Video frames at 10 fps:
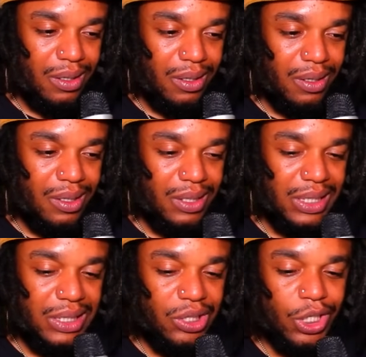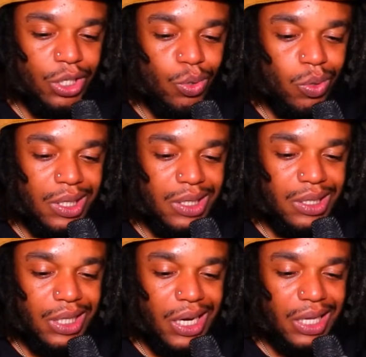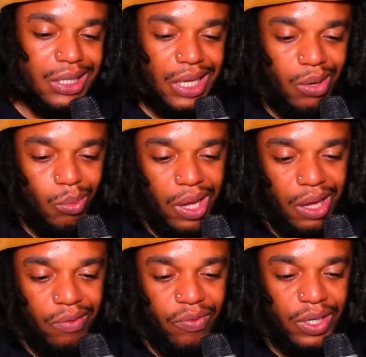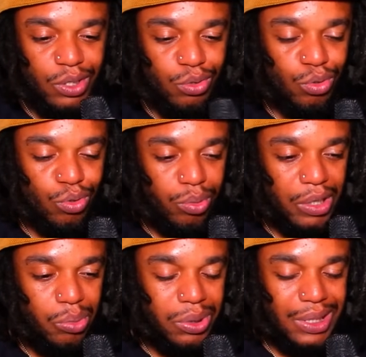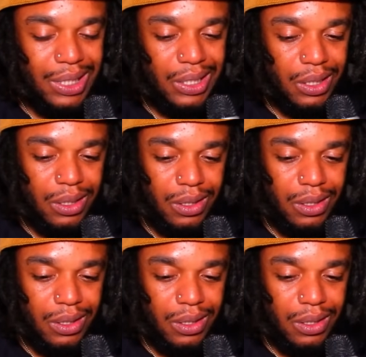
It's a genuine aesthetic setback for this group in particular.